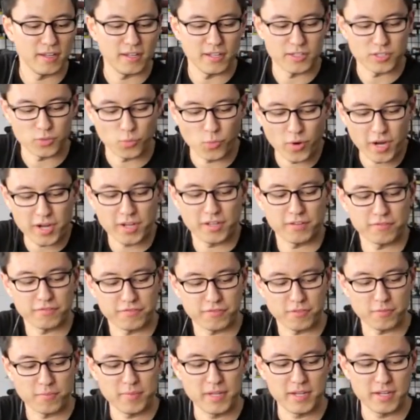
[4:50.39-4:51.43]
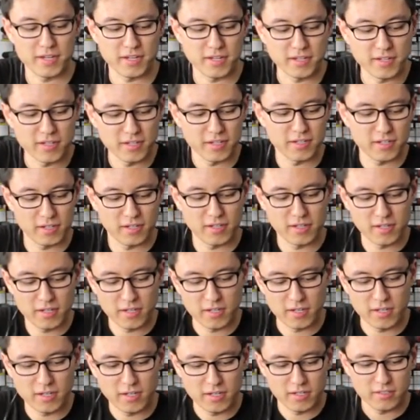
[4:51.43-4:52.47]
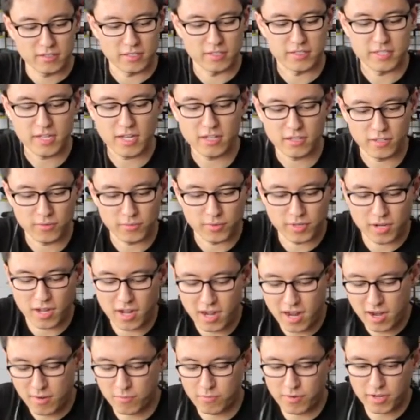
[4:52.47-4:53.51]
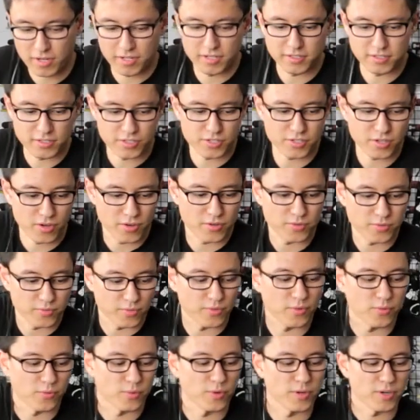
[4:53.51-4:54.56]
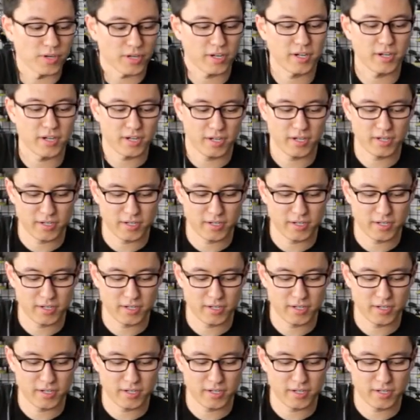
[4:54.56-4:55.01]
It's waiting for me to tell it when I'm ready to start doing the work.